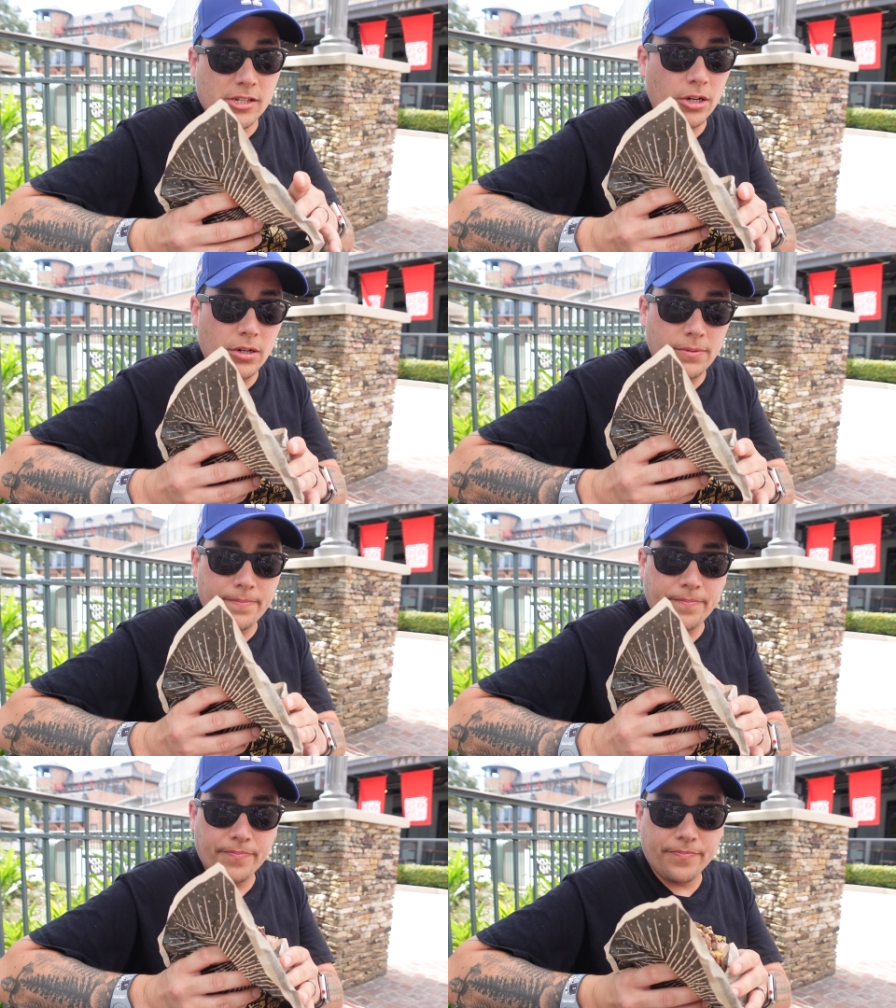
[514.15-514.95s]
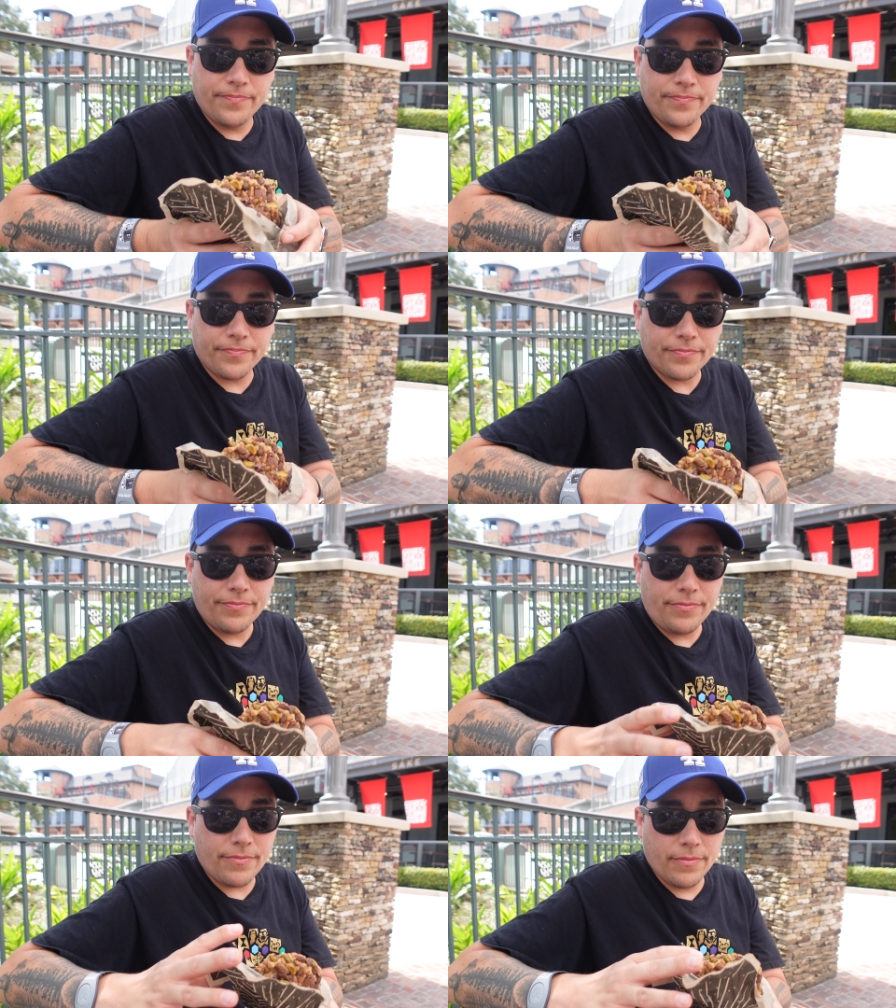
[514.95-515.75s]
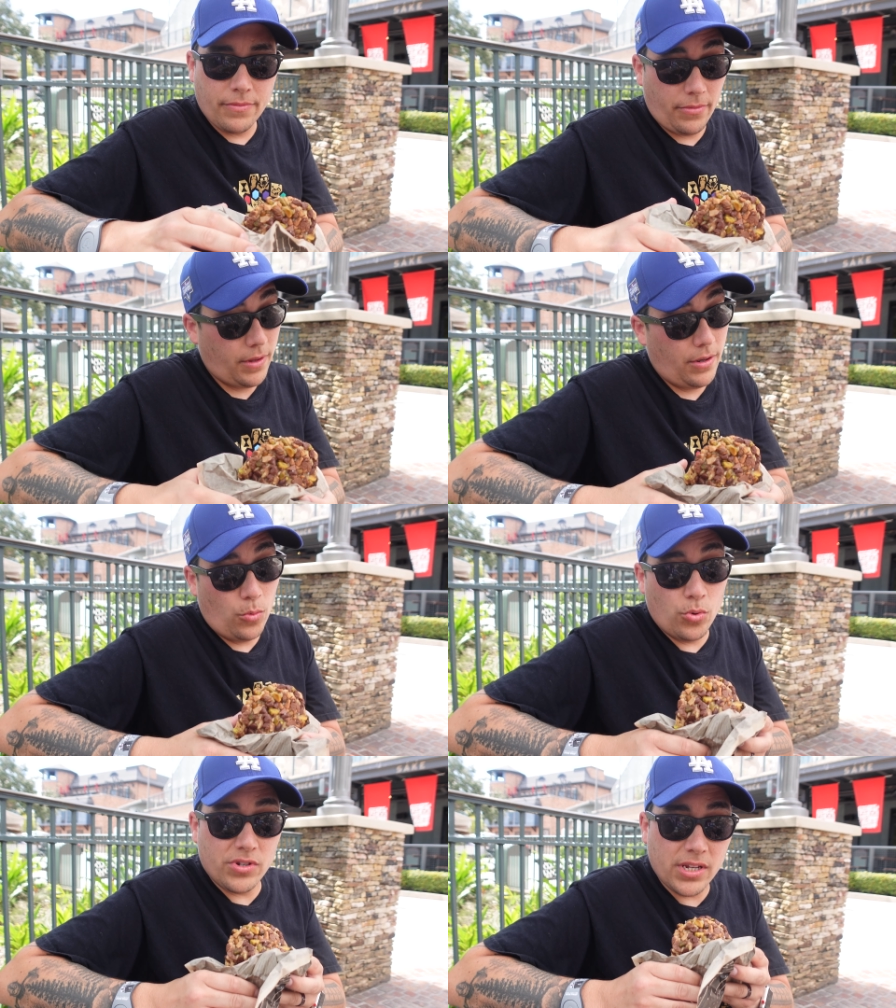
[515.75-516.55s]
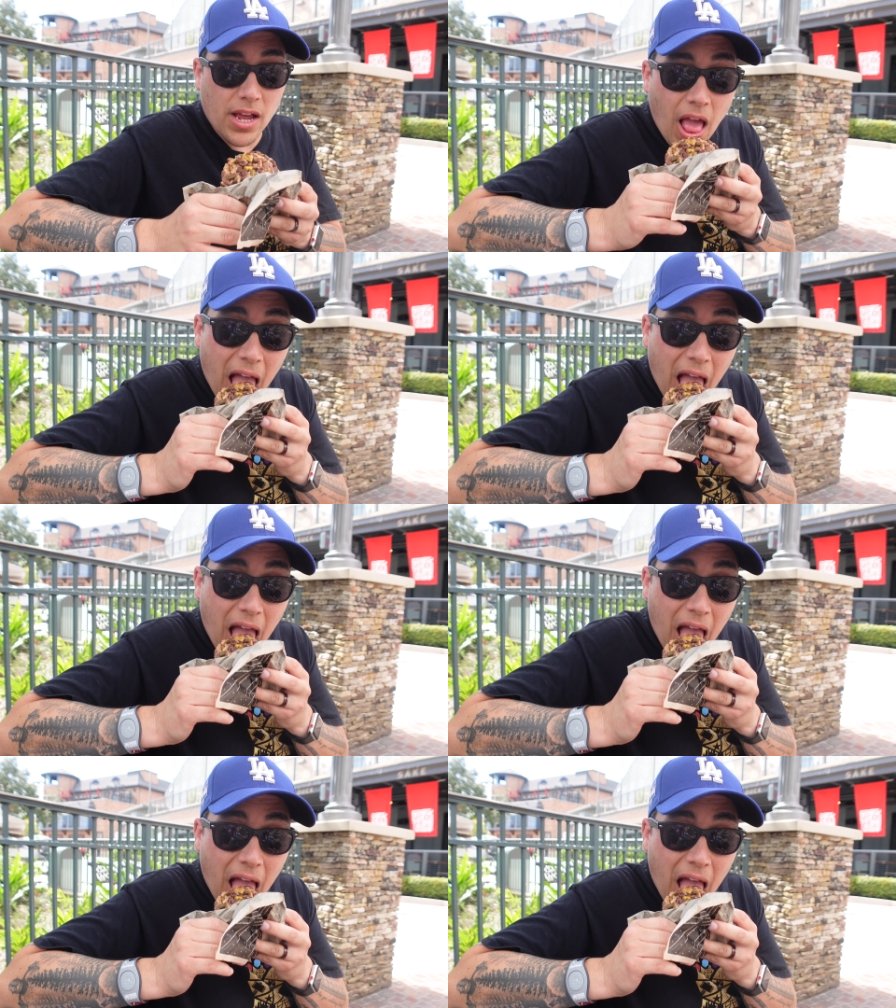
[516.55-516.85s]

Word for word: So, Let's see.